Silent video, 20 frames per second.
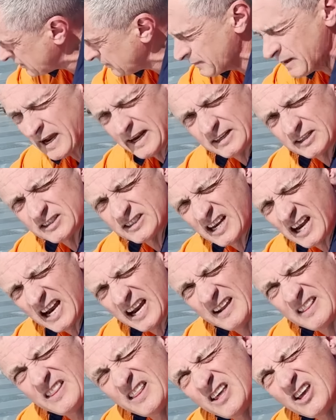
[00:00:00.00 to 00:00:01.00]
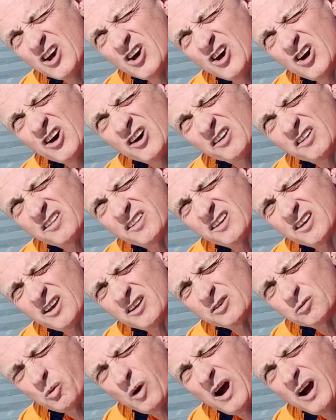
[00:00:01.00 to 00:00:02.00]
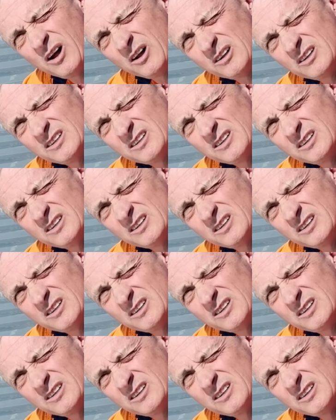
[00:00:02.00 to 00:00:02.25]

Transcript: maintain the earth as well.